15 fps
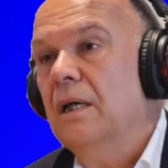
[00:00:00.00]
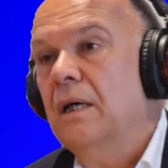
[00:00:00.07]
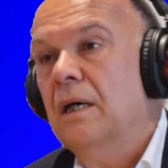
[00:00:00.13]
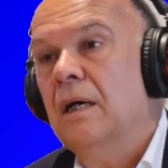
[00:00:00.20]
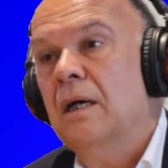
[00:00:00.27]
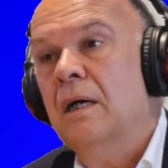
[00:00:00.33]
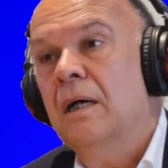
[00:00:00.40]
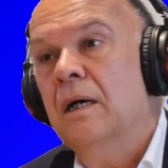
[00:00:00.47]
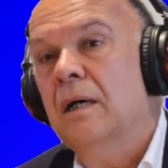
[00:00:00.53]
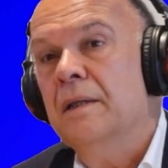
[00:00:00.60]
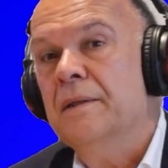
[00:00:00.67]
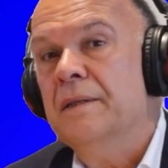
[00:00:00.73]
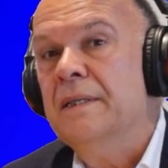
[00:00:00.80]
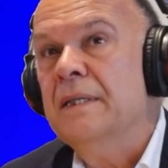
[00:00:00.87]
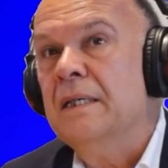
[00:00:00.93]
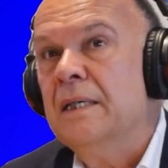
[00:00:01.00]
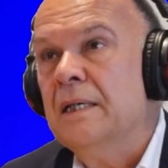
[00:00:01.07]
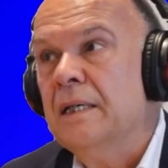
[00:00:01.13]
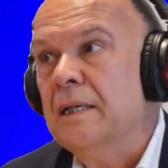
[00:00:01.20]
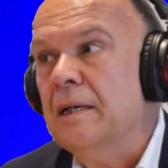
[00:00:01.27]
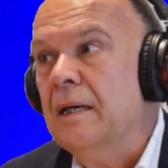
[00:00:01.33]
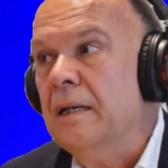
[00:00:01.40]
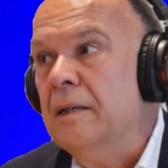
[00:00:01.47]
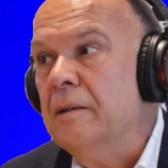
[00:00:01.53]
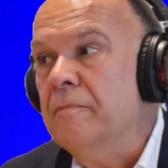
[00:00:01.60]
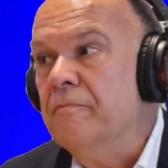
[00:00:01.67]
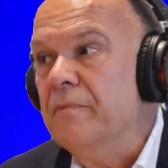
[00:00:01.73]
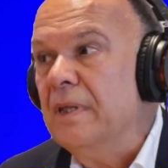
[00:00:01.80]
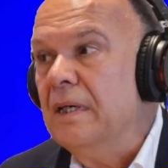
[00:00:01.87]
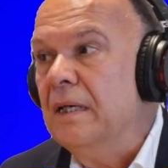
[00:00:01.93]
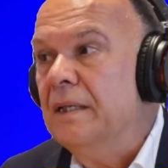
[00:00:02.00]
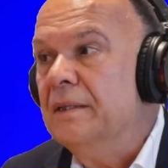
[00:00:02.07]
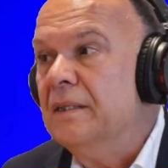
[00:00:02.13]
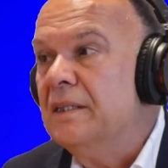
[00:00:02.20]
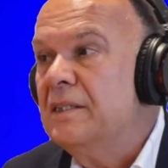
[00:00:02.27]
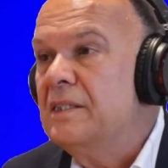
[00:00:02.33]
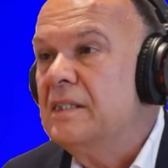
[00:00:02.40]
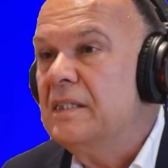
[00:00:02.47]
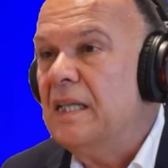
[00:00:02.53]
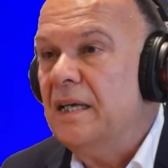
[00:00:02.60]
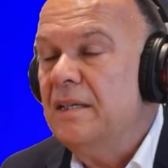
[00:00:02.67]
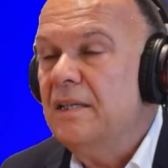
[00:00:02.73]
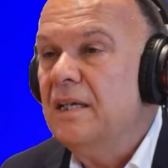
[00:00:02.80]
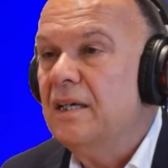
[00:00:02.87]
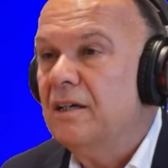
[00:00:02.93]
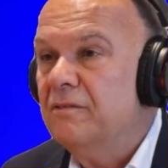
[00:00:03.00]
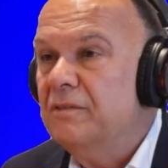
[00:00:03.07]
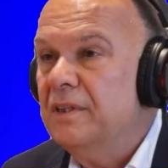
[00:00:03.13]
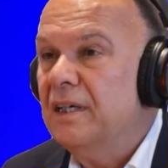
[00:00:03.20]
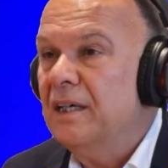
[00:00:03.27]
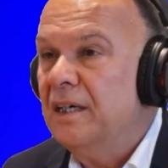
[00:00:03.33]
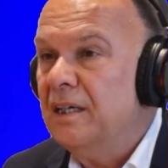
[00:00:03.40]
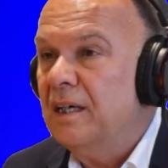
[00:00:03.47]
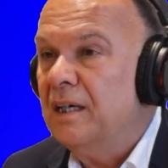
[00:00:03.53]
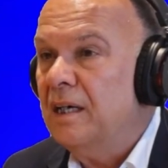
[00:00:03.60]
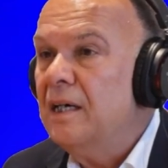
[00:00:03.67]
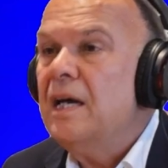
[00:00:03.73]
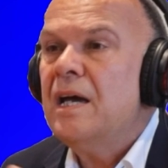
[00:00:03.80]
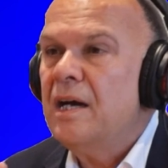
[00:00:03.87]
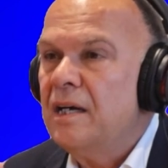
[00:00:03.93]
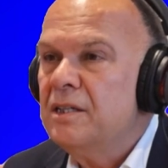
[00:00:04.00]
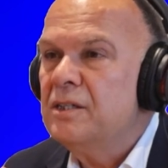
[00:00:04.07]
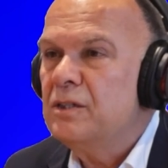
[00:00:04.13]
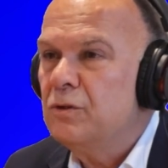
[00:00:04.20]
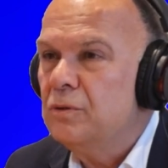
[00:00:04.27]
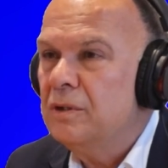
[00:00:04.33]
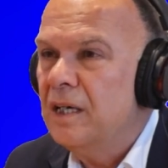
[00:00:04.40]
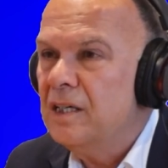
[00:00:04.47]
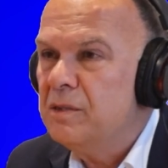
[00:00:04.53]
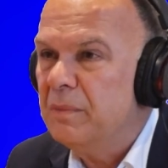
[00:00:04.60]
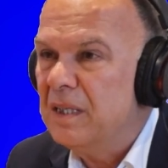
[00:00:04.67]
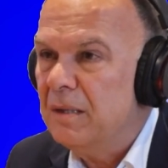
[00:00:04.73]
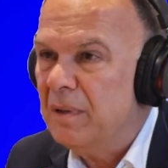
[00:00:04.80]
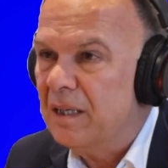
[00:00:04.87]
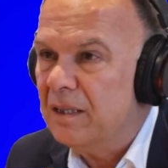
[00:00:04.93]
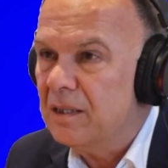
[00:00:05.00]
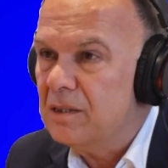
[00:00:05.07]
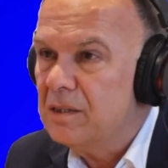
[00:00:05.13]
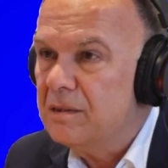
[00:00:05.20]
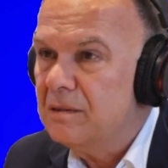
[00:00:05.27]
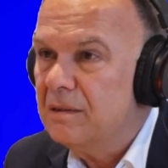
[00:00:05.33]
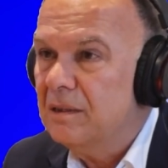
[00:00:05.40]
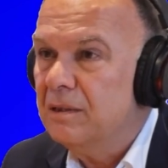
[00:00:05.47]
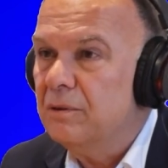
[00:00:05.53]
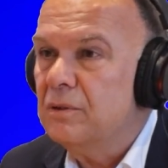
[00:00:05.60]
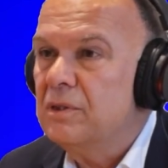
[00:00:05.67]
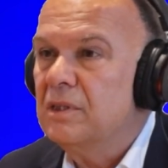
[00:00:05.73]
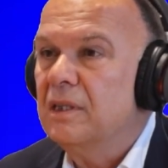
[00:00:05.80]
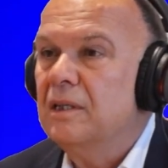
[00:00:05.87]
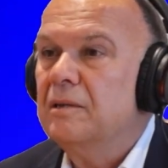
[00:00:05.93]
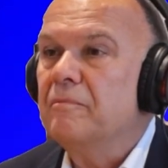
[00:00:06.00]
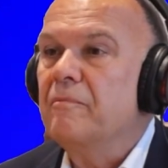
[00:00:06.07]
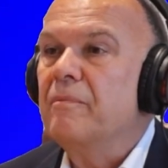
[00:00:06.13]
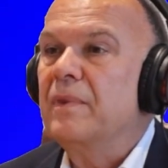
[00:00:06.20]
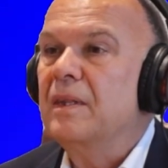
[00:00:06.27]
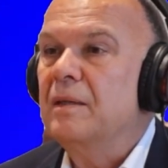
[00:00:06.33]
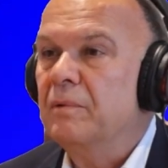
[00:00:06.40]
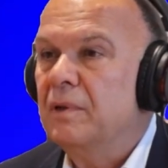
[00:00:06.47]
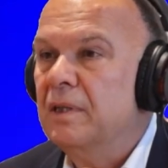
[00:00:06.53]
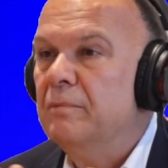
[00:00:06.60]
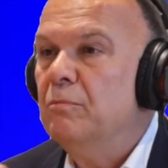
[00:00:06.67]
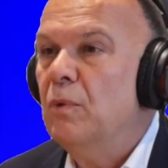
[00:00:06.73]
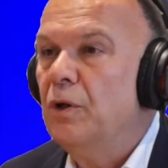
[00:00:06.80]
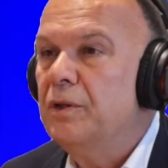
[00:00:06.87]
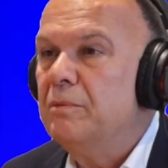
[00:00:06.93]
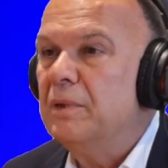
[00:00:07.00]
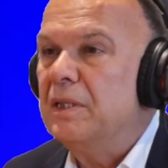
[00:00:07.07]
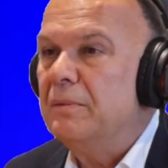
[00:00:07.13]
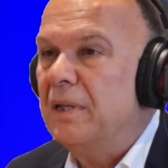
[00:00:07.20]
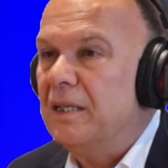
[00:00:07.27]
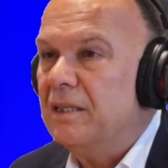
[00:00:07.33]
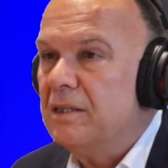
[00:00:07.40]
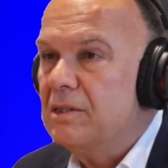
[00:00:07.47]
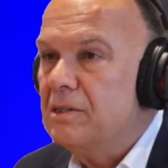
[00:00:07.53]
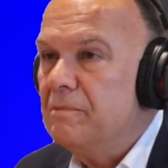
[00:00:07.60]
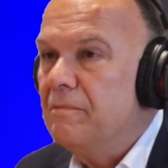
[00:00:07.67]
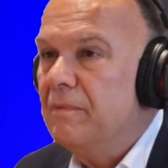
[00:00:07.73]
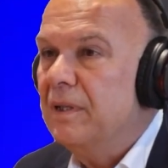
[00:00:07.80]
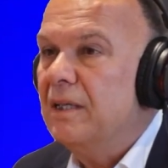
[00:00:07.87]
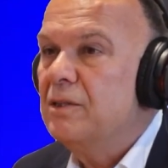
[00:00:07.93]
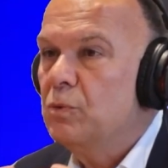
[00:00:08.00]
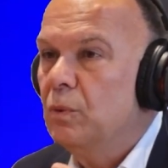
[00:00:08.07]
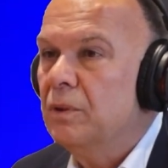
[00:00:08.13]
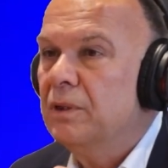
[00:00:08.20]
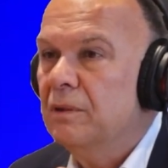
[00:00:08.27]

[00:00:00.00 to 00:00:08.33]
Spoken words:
the understanding of the AI is today's mathematics, I would say, the modern mathematics. That's